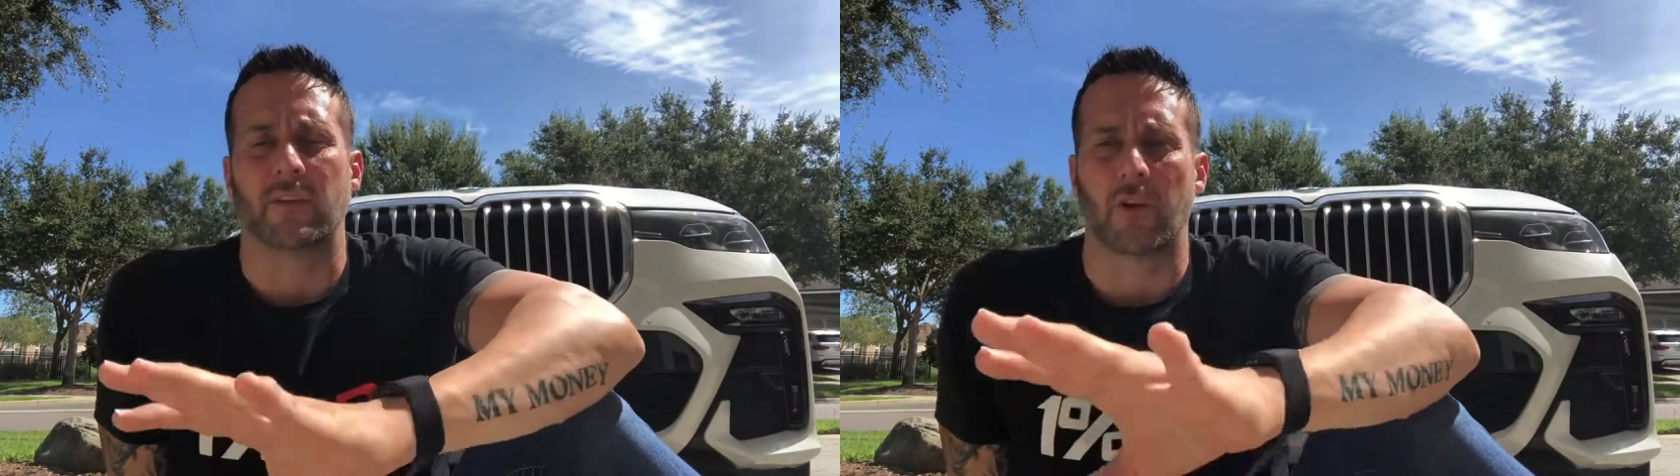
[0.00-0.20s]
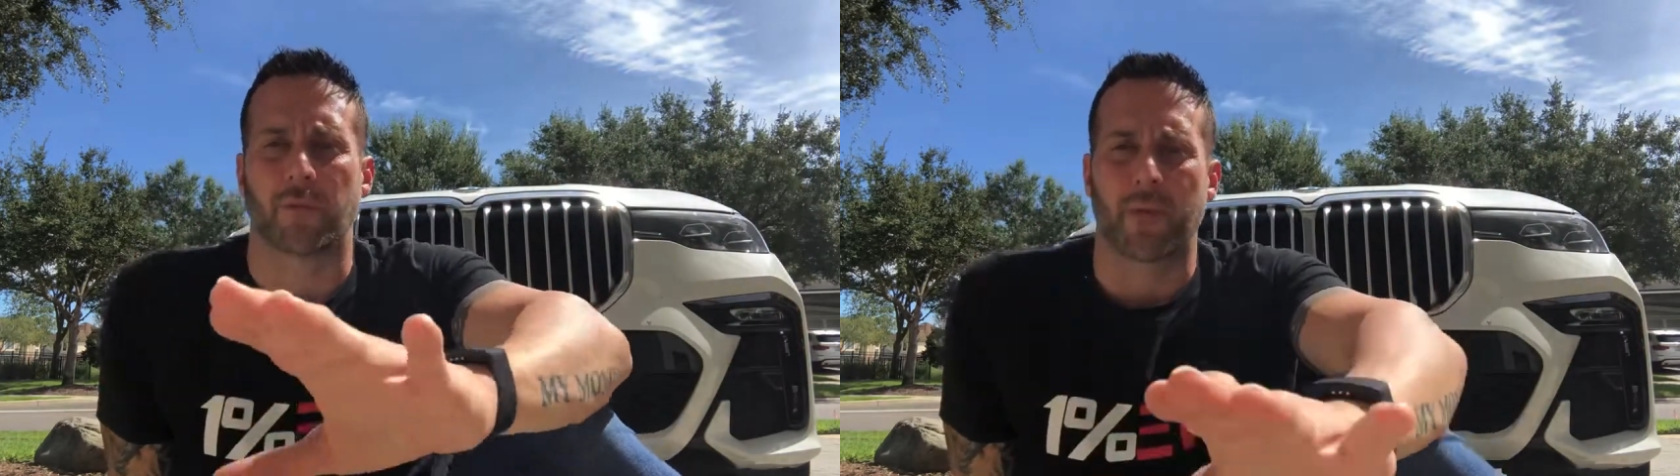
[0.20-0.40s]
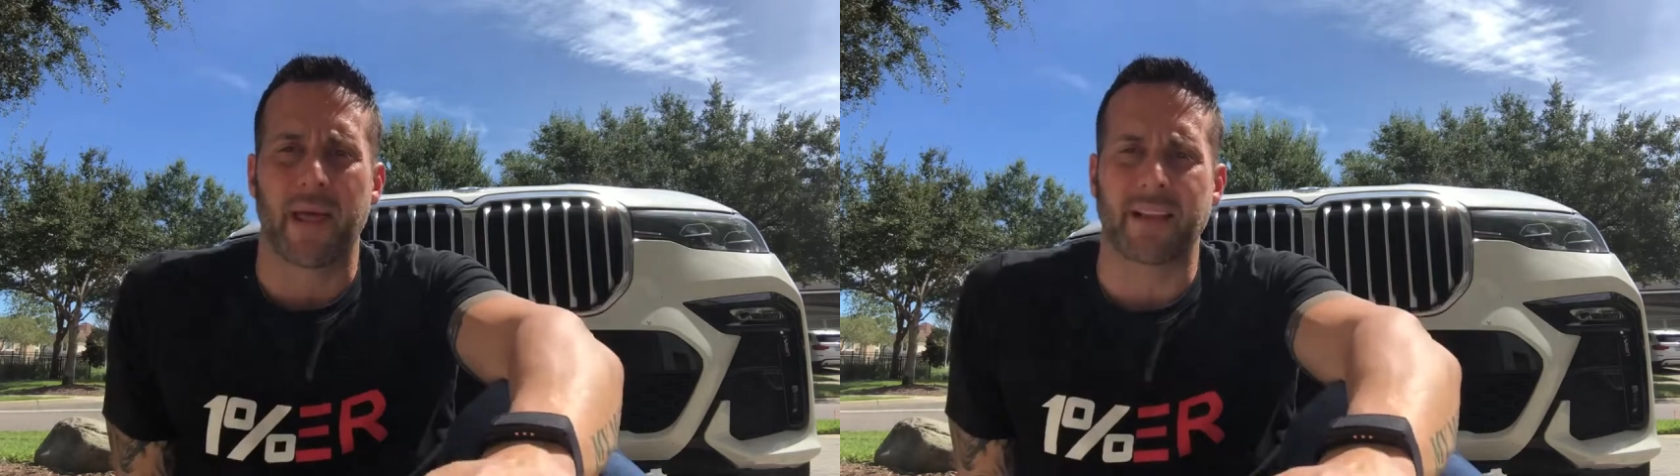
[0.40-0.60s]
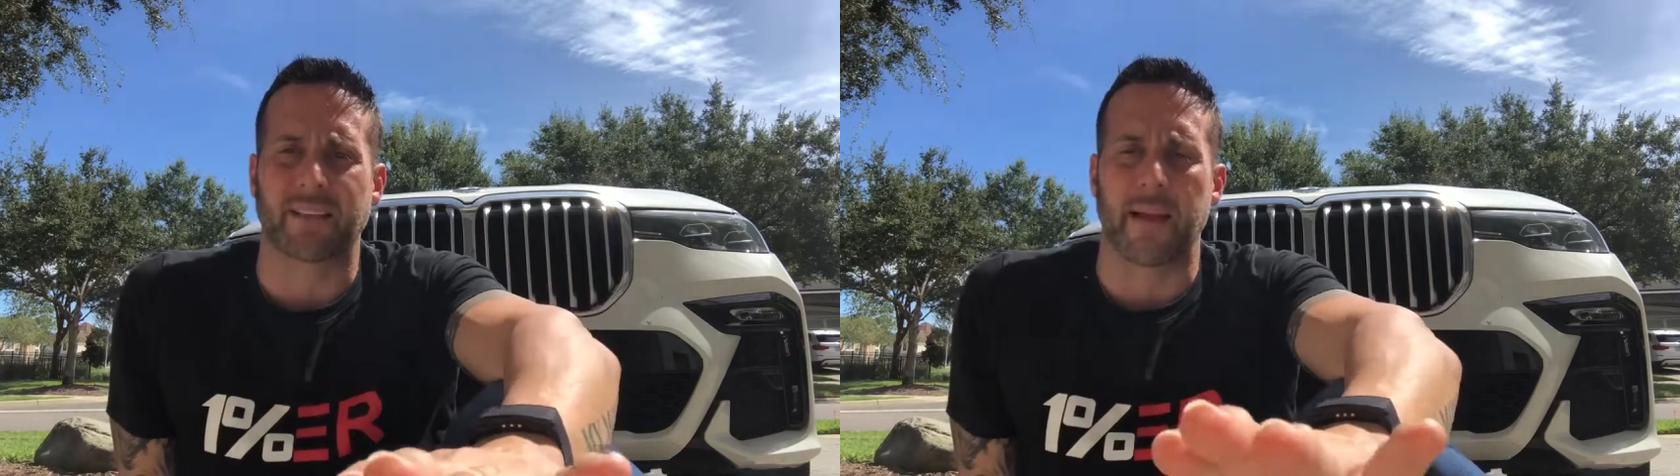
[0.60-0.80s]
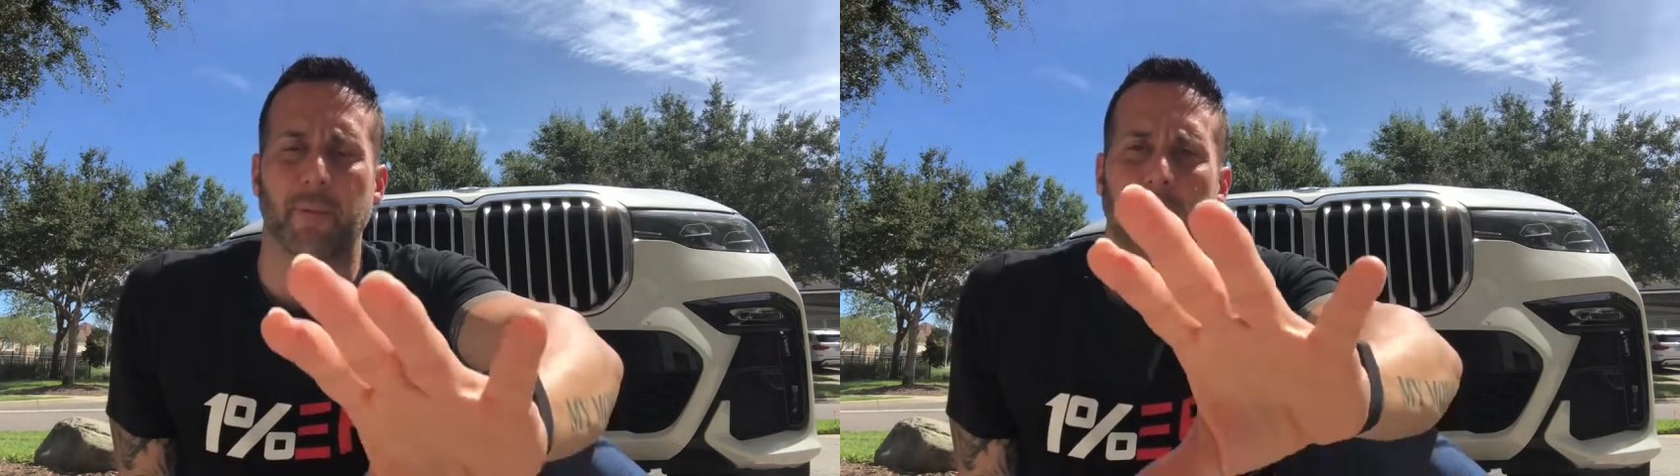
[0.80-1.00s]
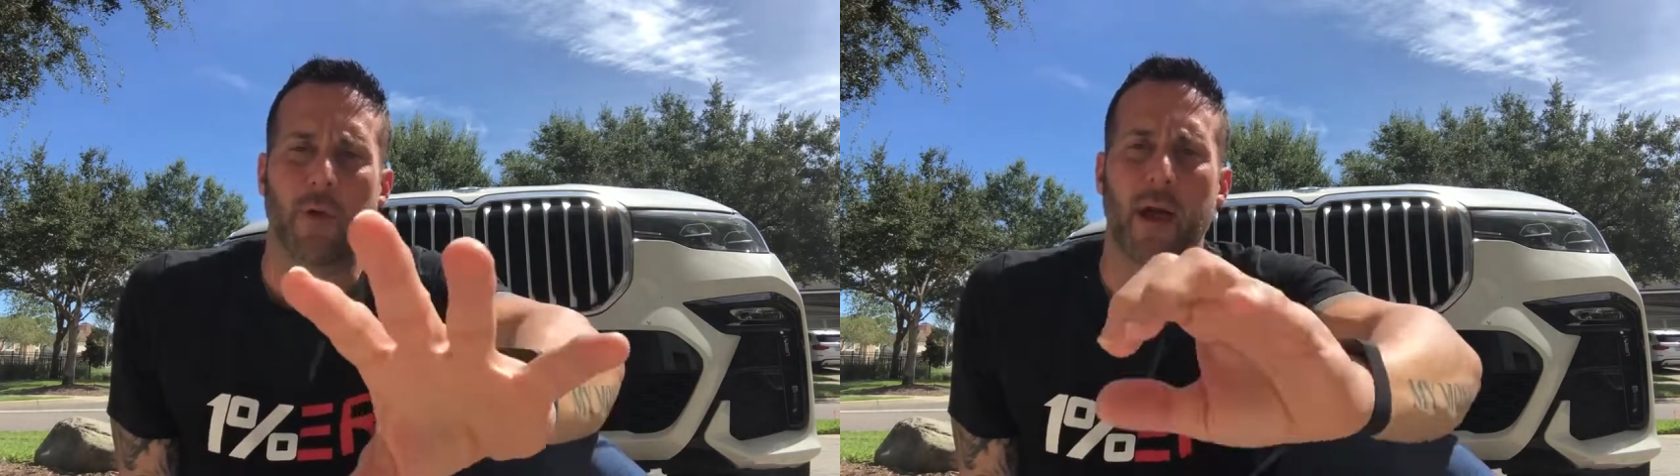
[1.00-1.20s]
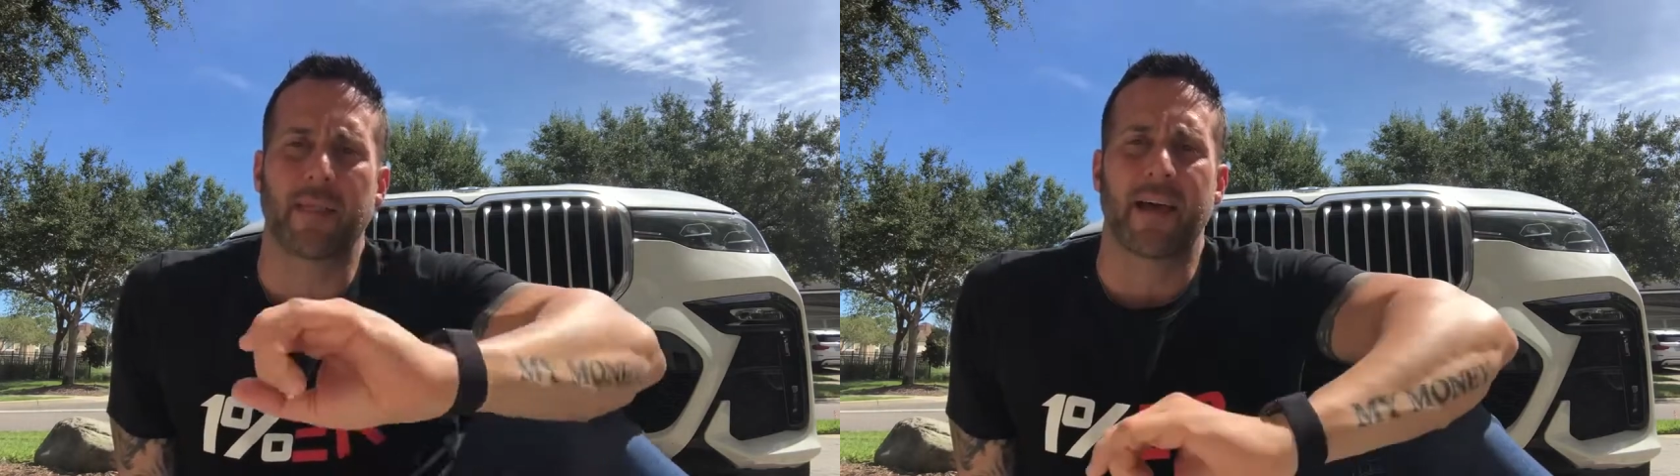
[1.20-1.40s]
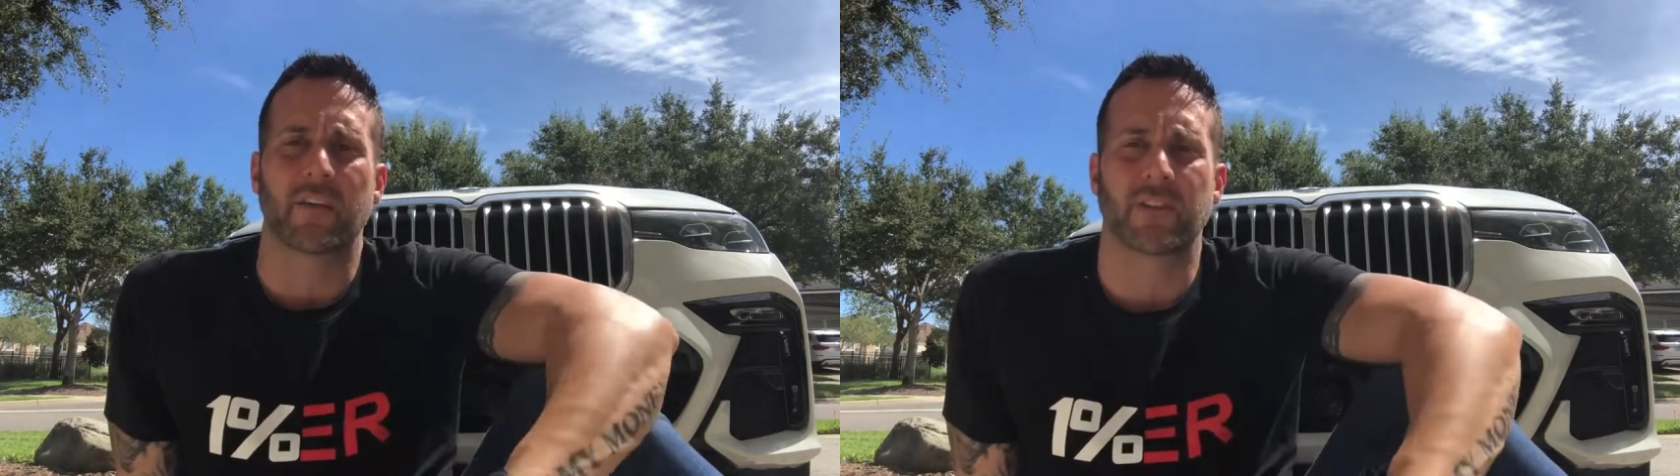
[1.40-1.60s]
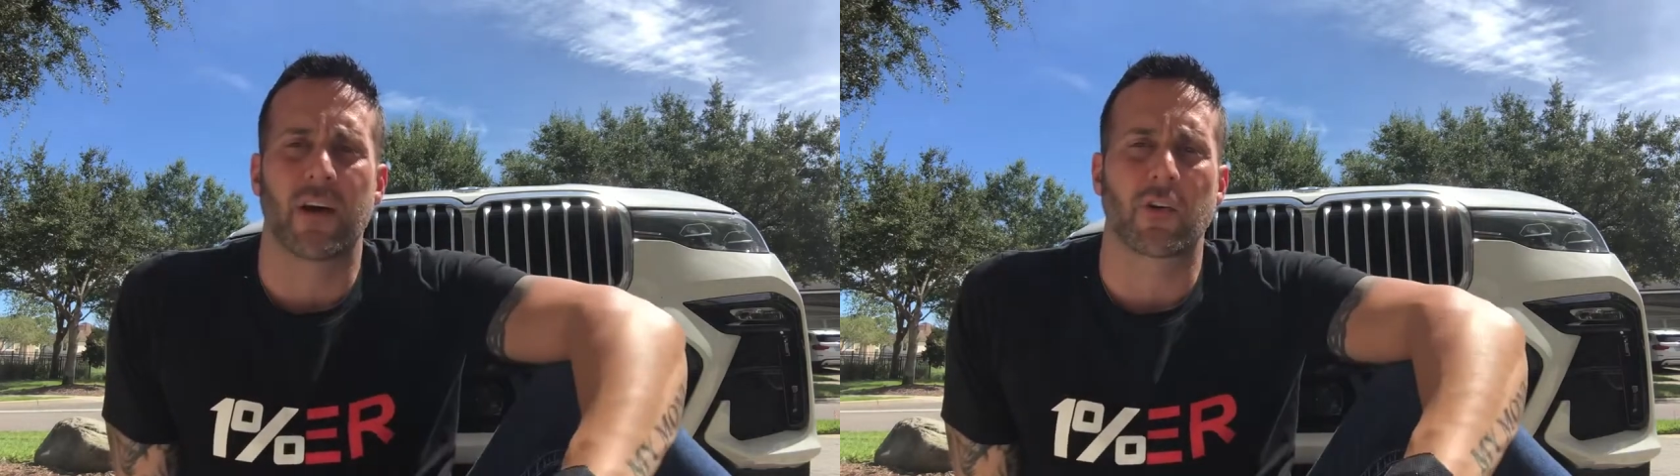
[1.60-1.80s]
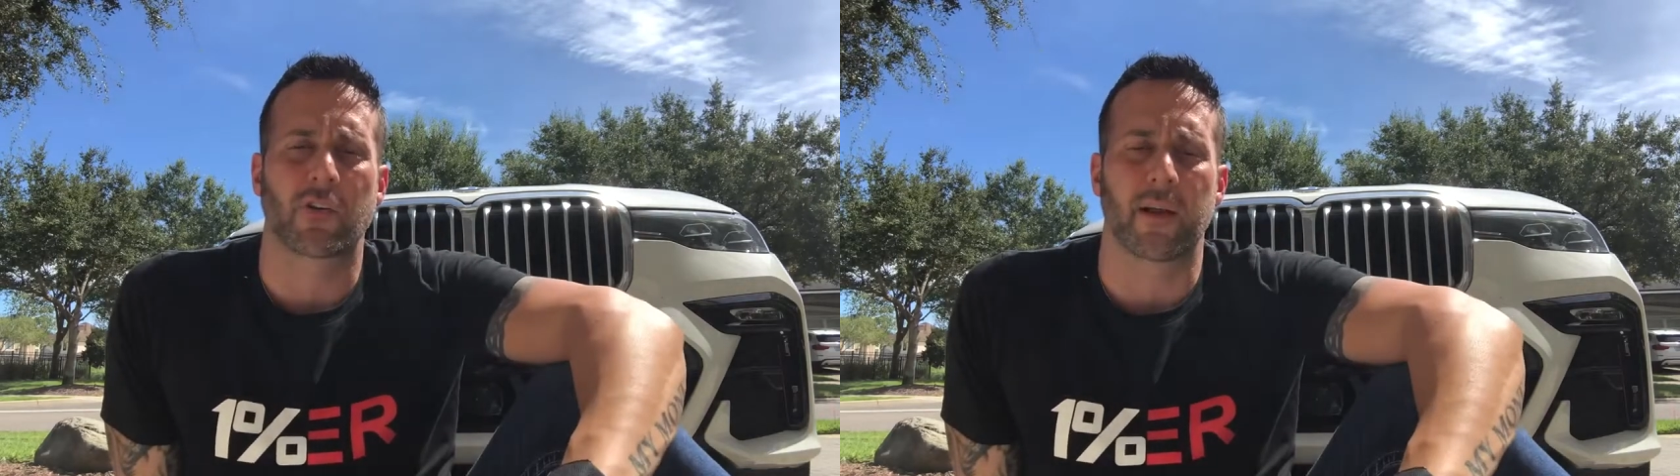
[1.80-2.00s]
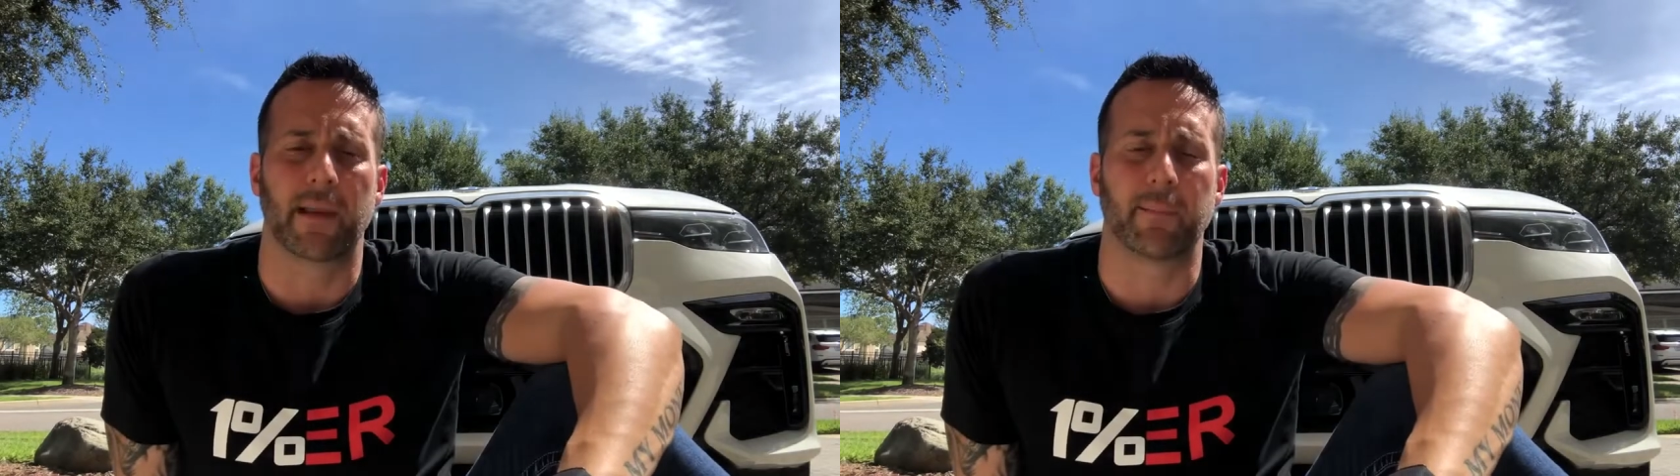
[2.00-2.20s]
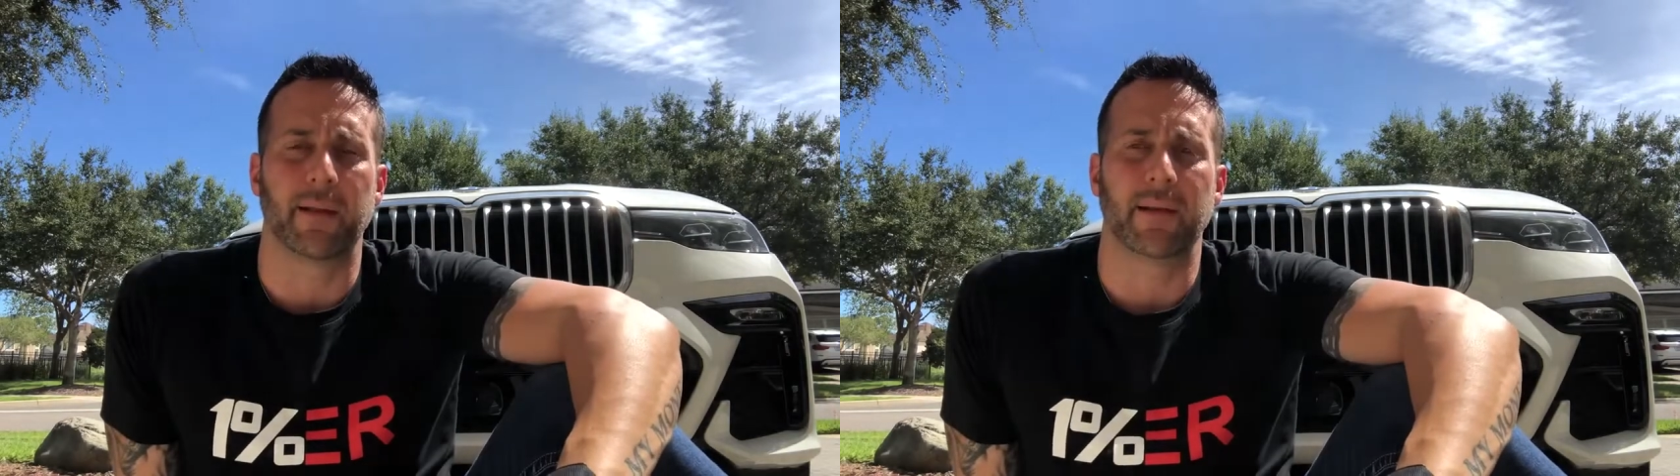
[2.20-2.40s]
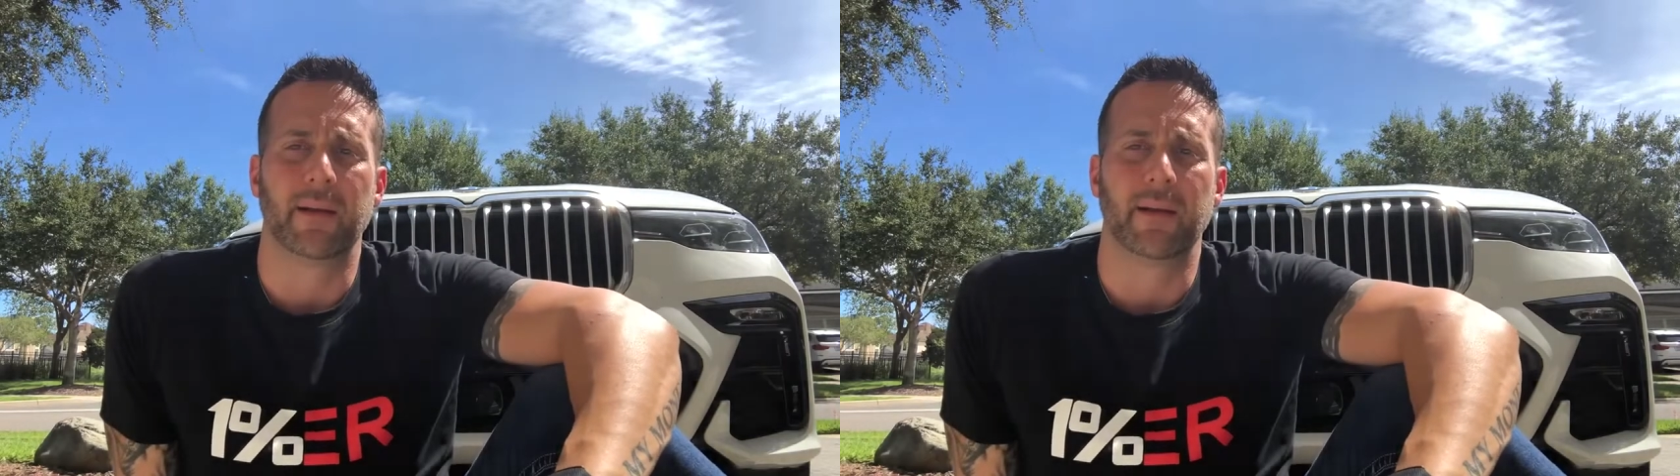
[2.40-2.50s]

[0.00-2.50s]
So for that example, if you had a $1,000 credit limit,